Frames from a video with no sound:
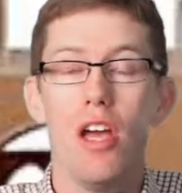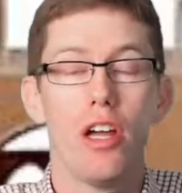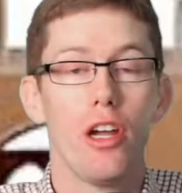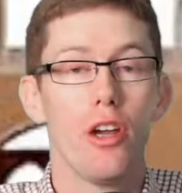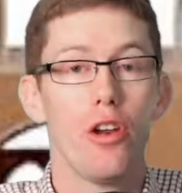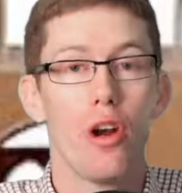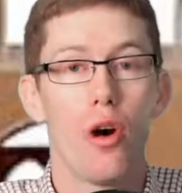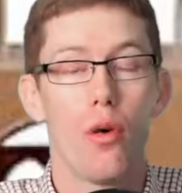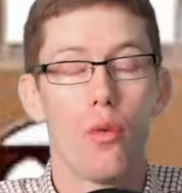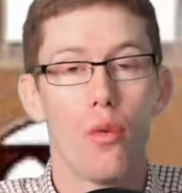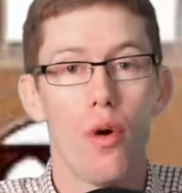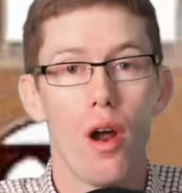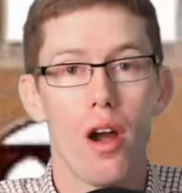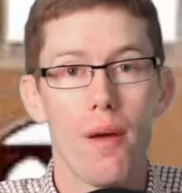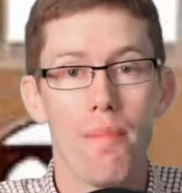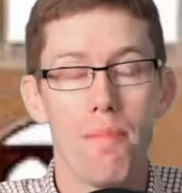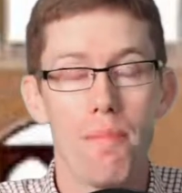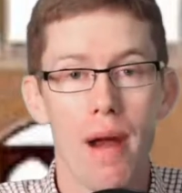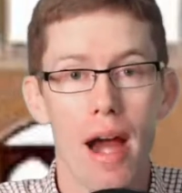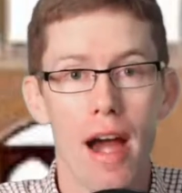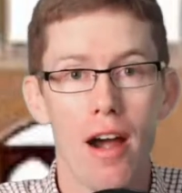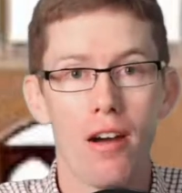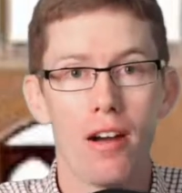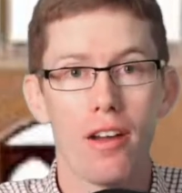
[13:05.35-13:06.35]
You don't run a
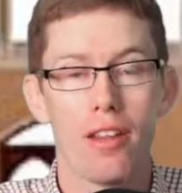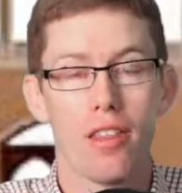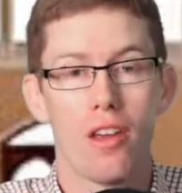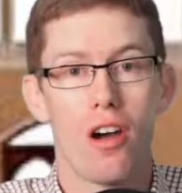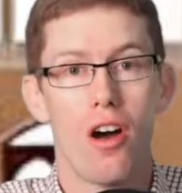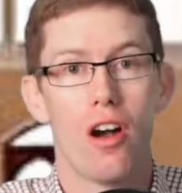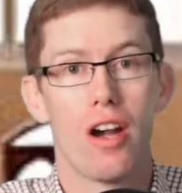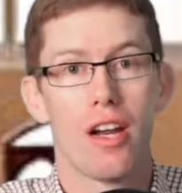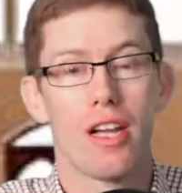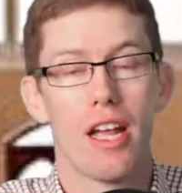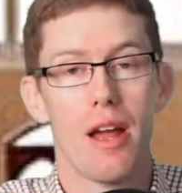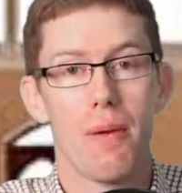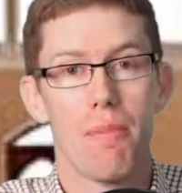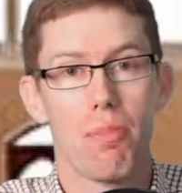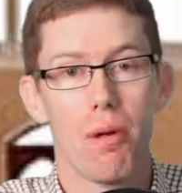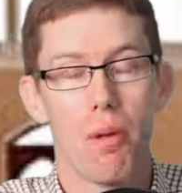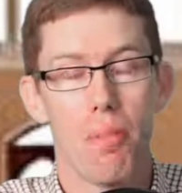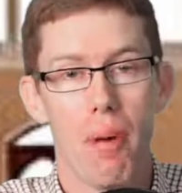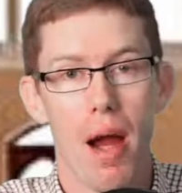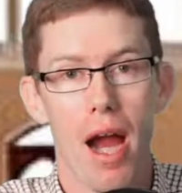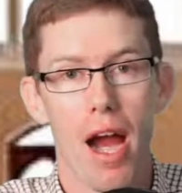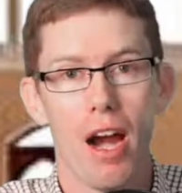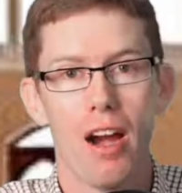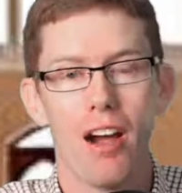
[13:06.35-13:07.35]
marathon and get
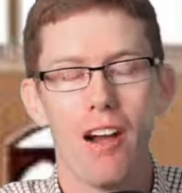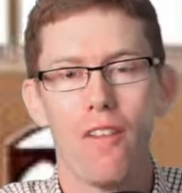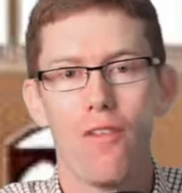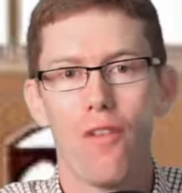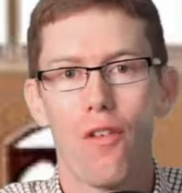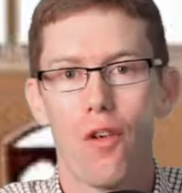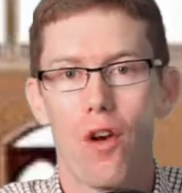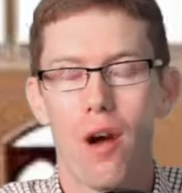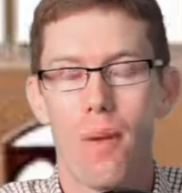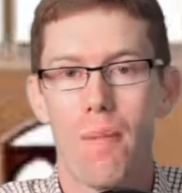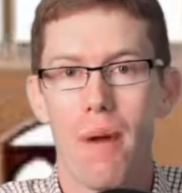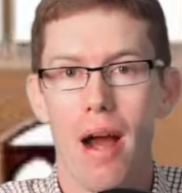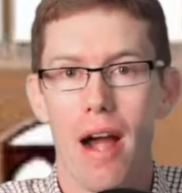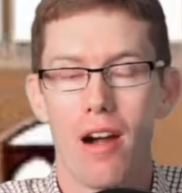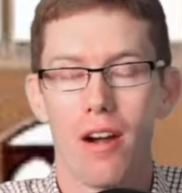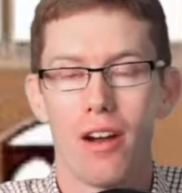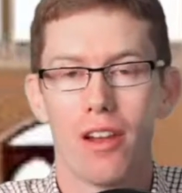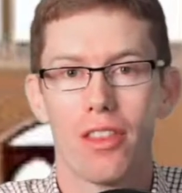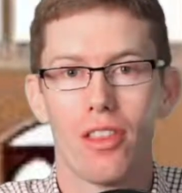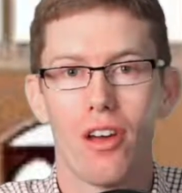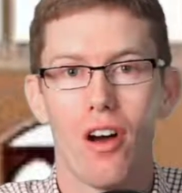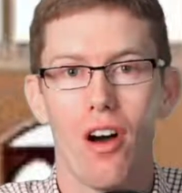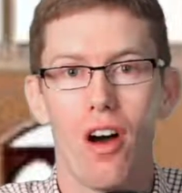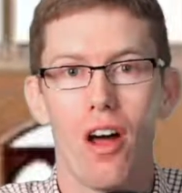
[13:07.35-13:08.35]
prepared for a
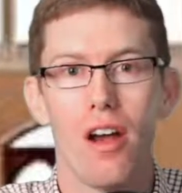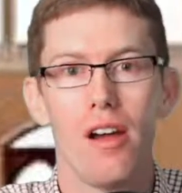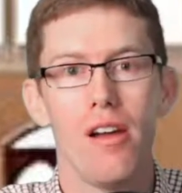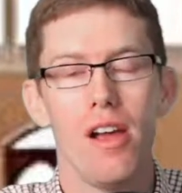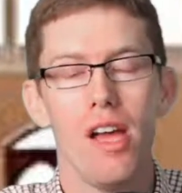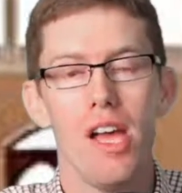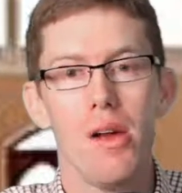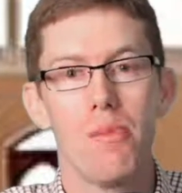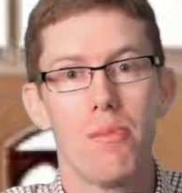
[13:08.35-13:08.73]
marathon